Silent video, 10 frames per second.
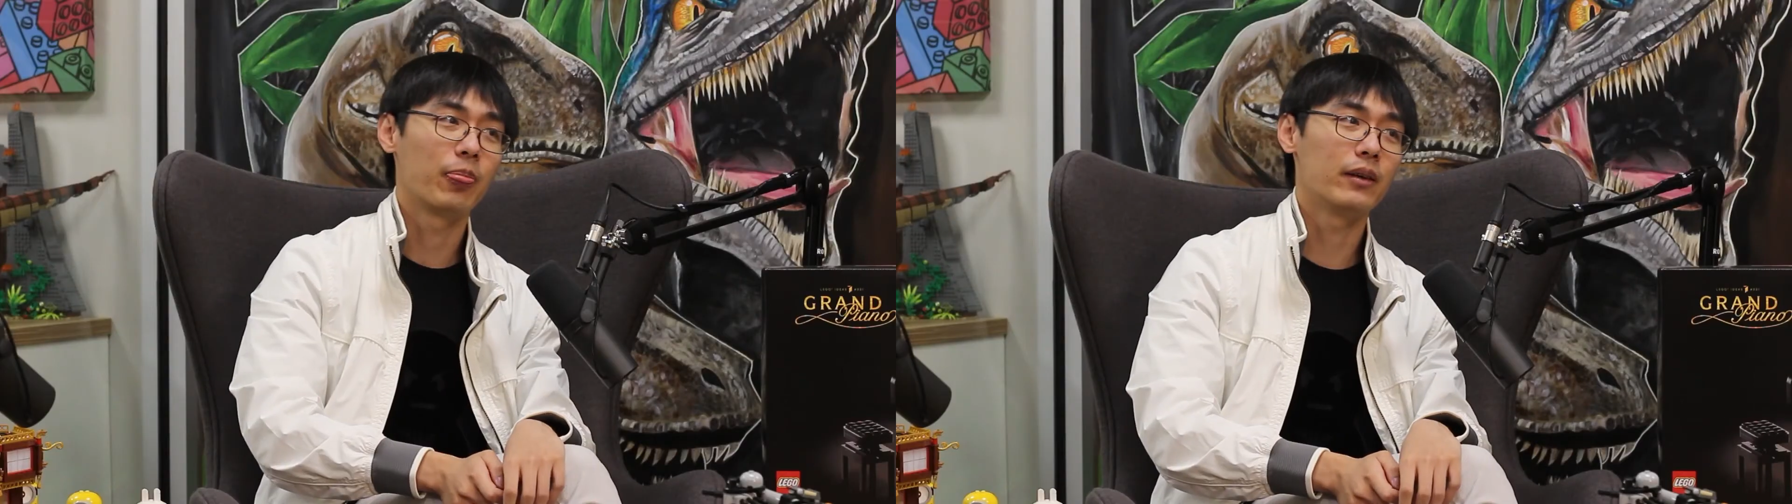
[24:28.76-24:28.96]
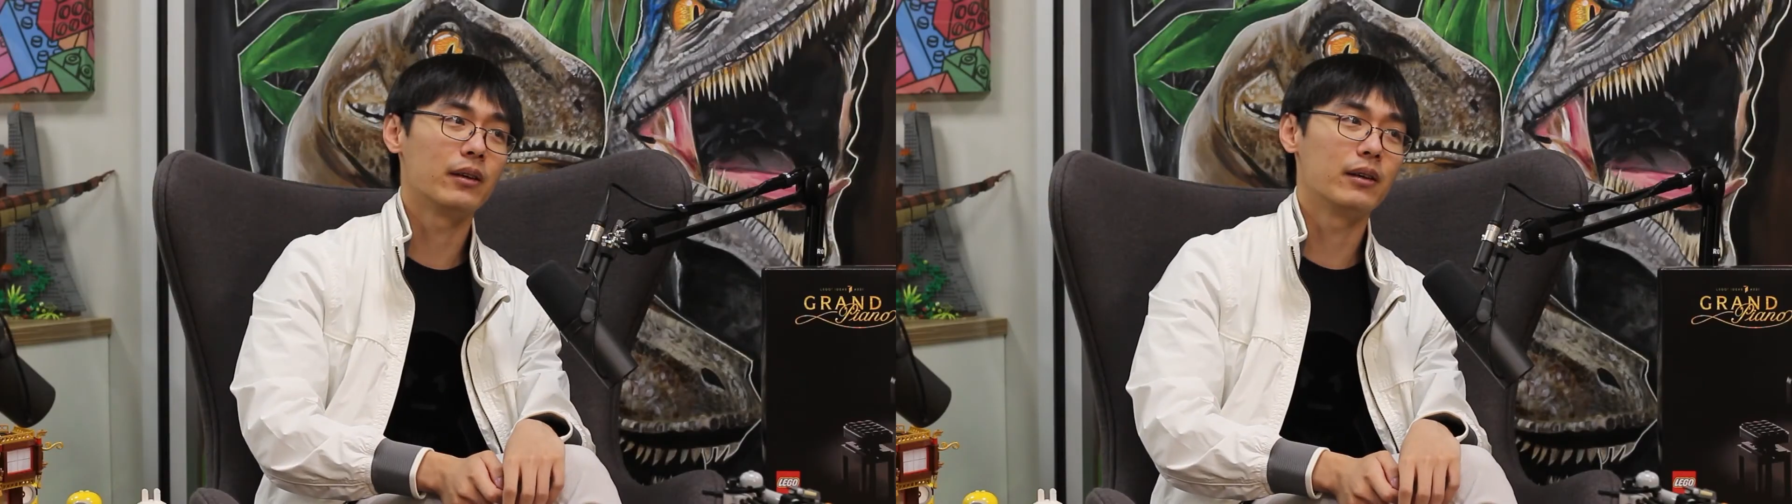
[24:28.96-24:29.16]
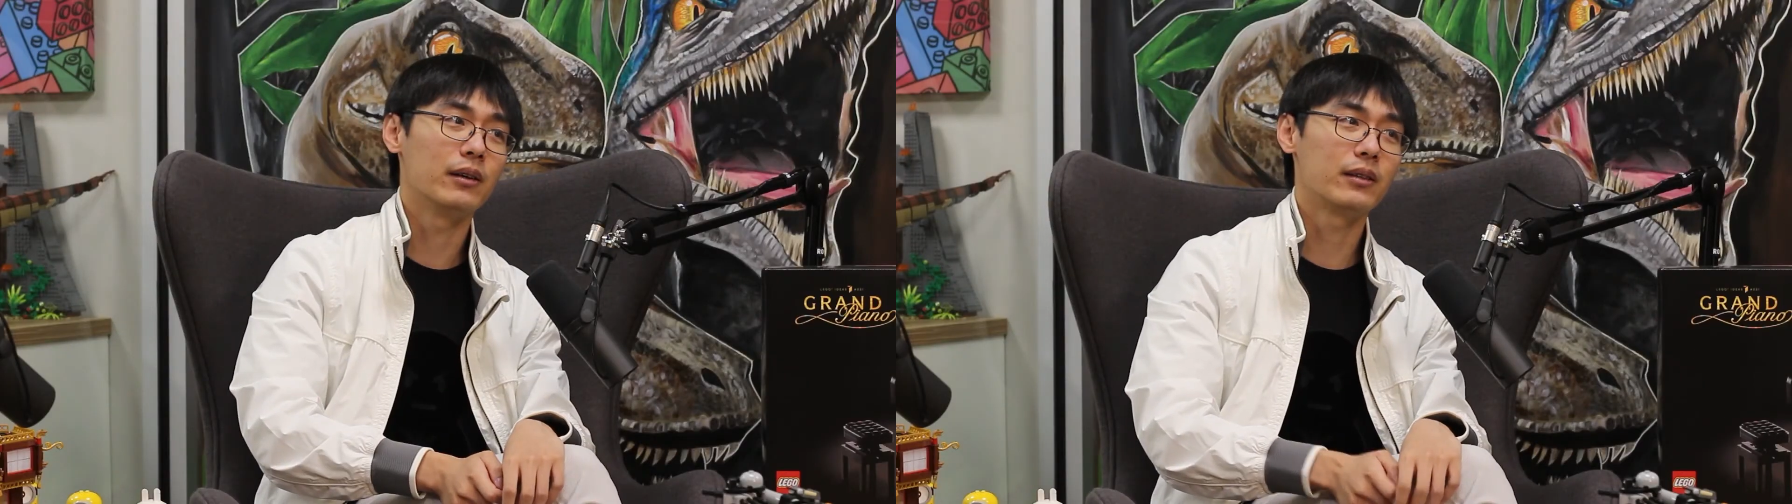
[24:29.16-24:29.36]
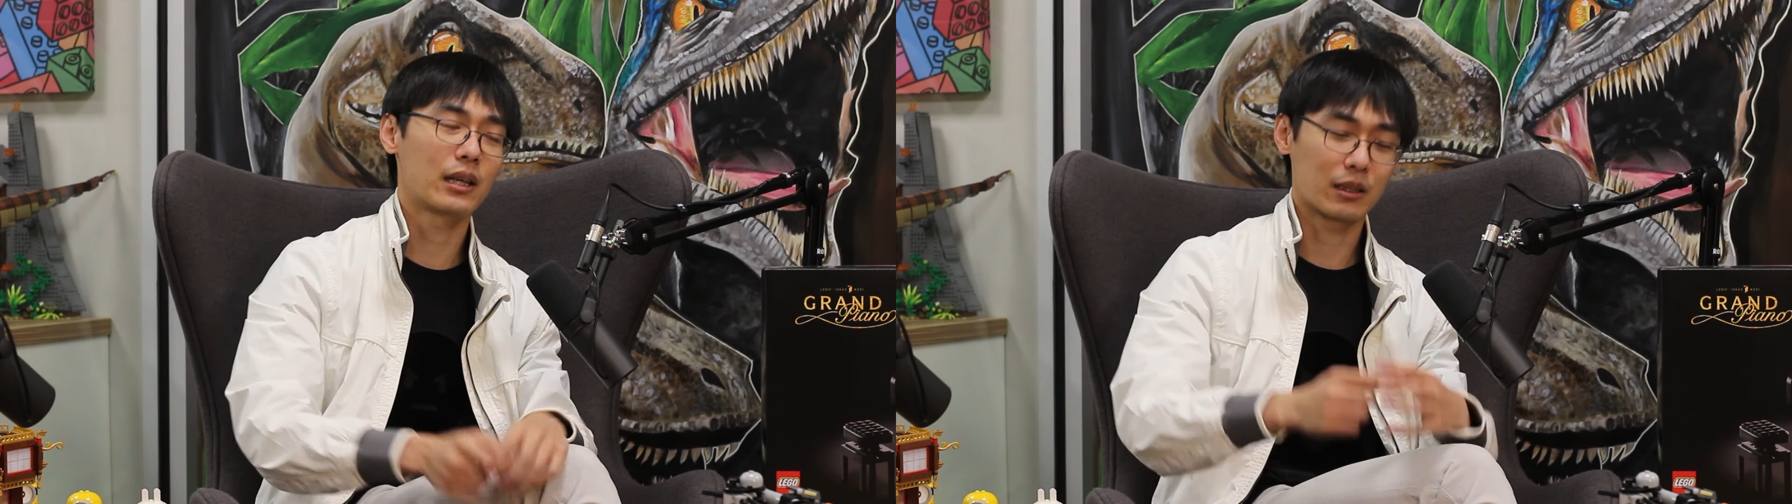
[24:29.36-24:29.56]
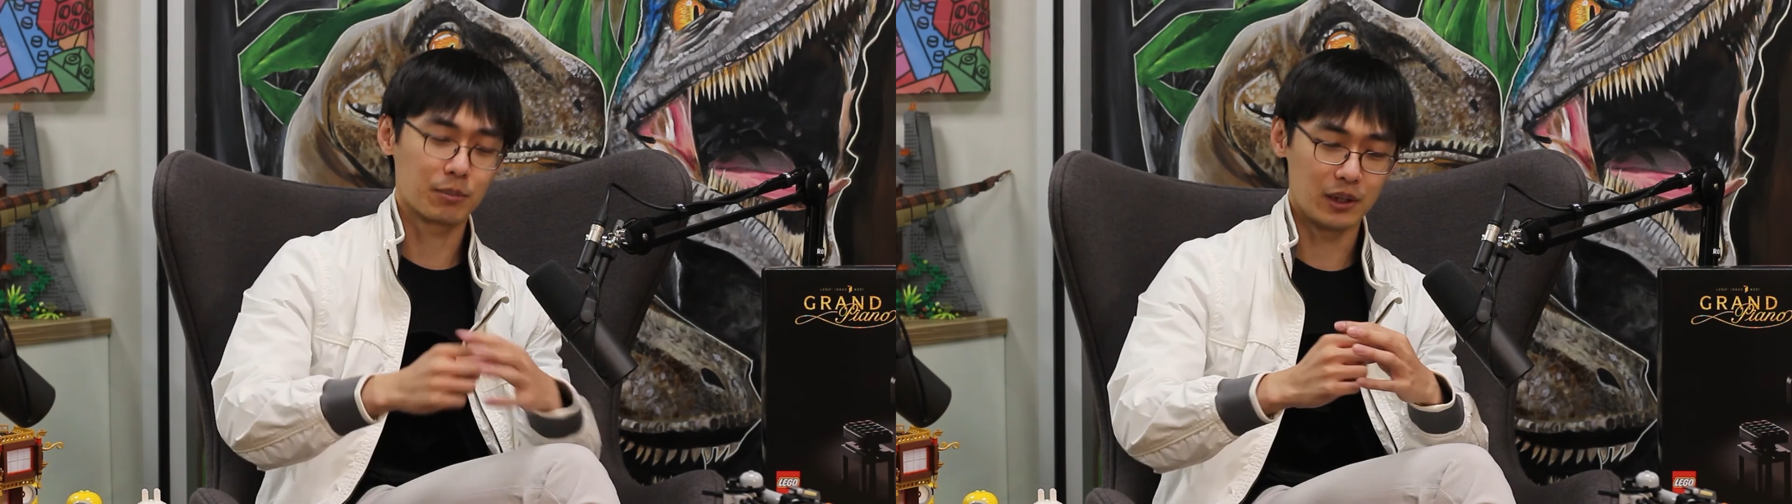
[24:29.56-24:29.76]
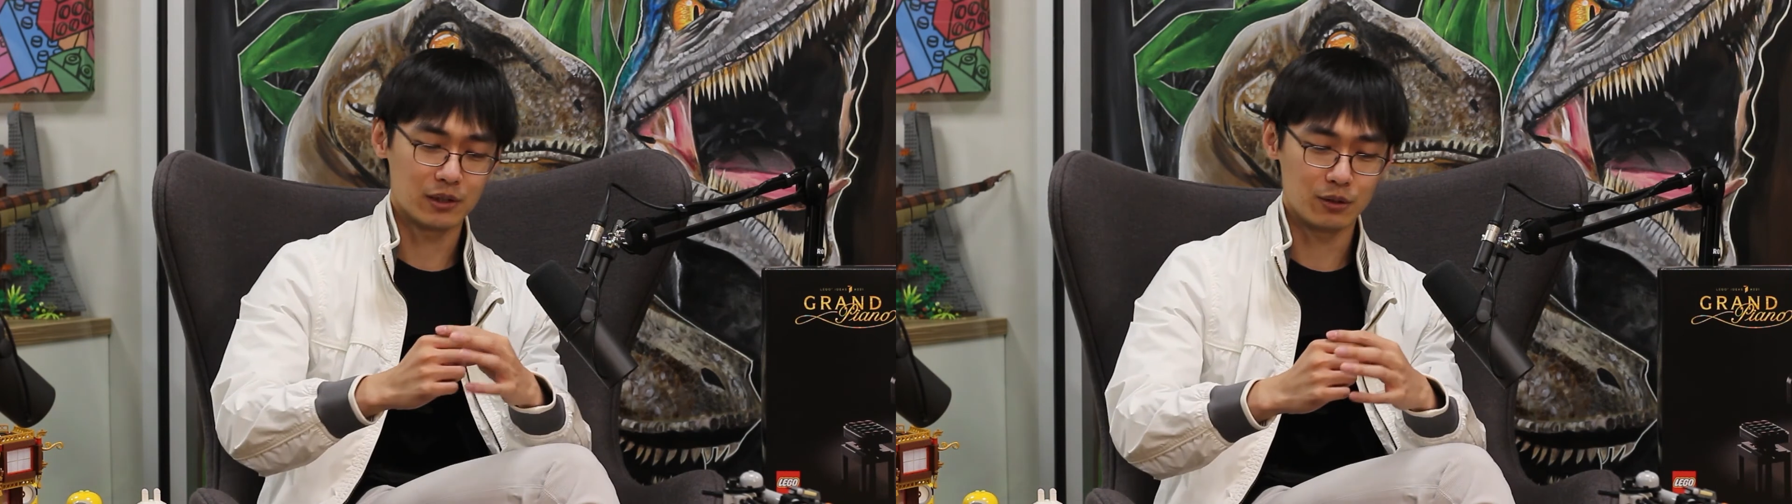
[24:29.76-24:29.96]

the Technic piece,